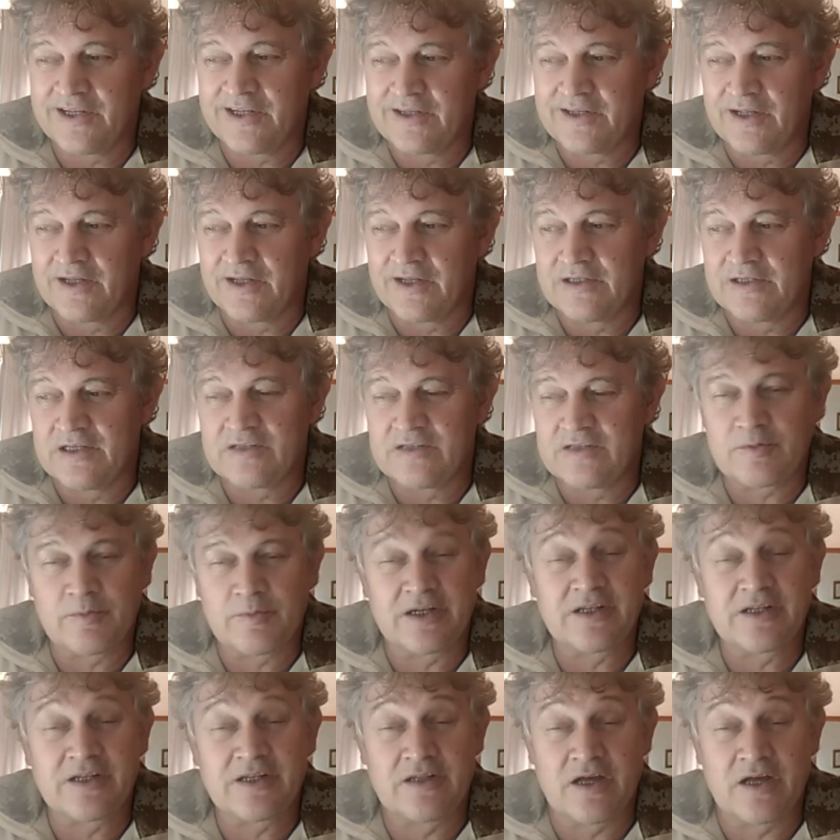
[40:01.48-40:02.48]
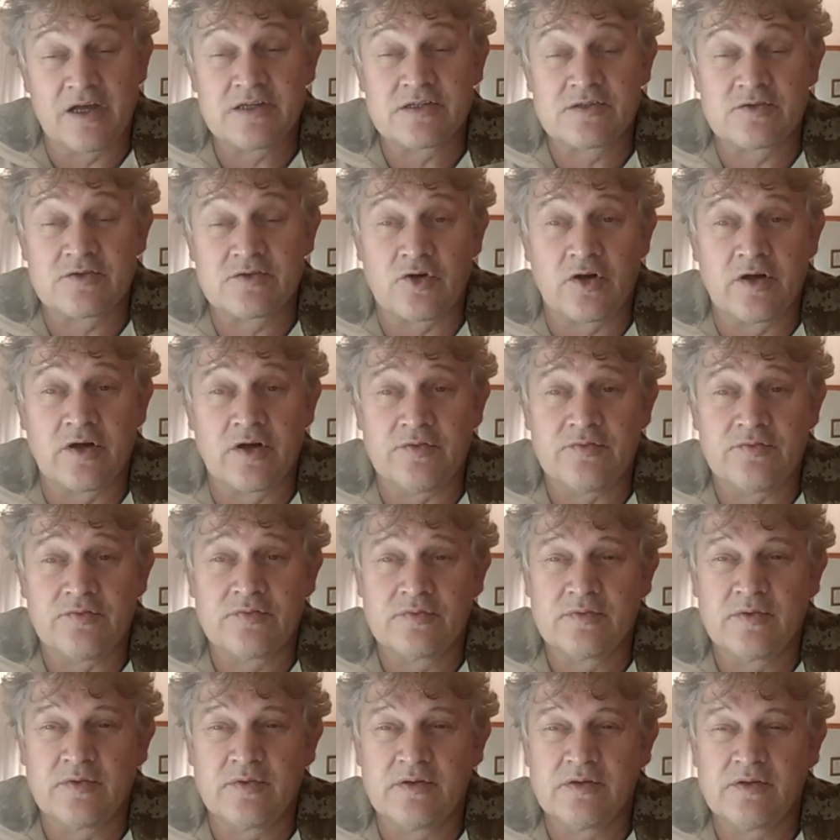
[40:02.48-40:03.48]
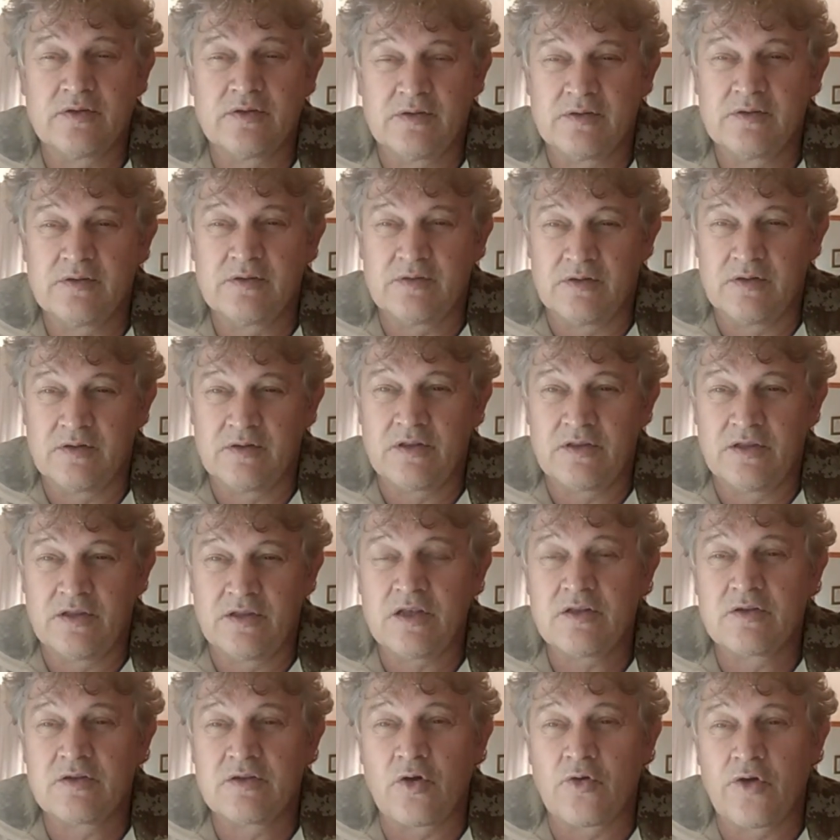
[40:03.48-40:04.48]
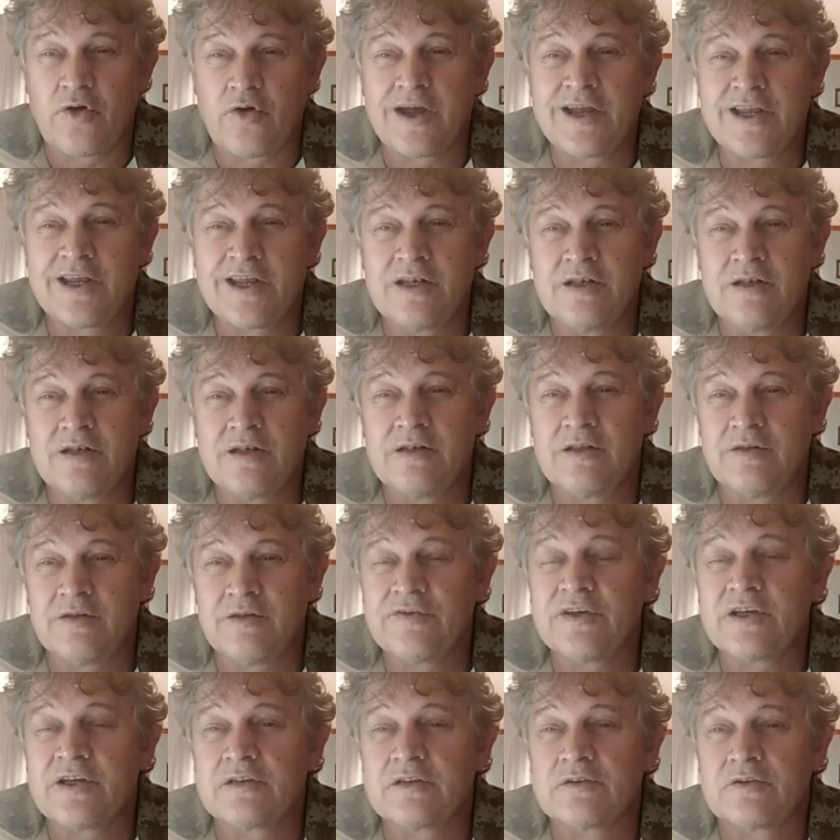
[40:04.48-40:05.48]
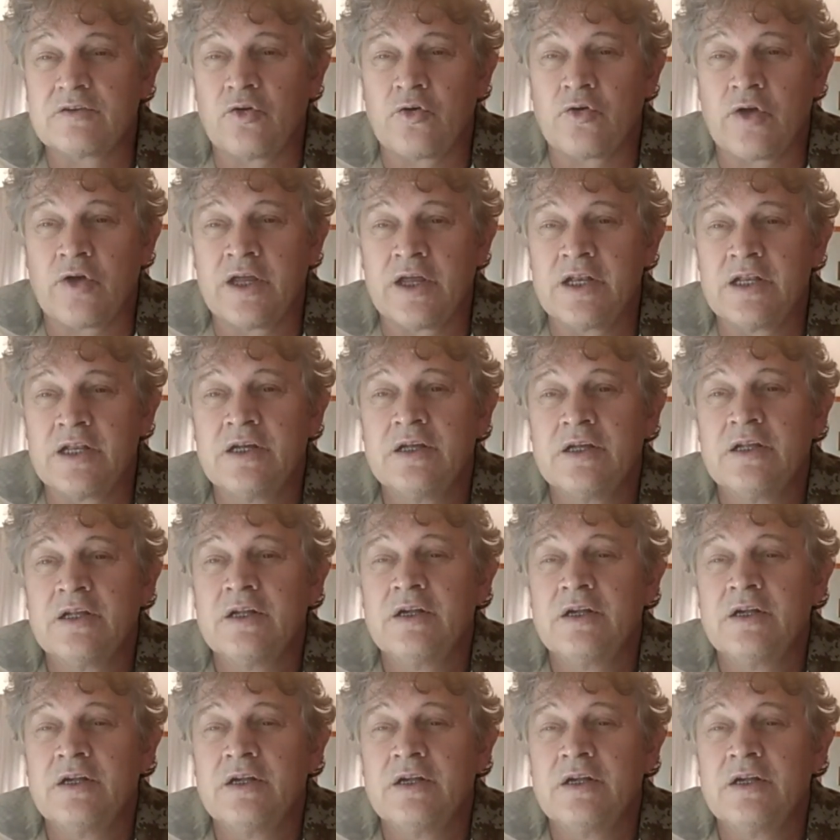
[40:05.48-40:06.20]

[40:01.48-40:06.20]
a It's about a day's drive. Uh, thick terrain, difficult terrain.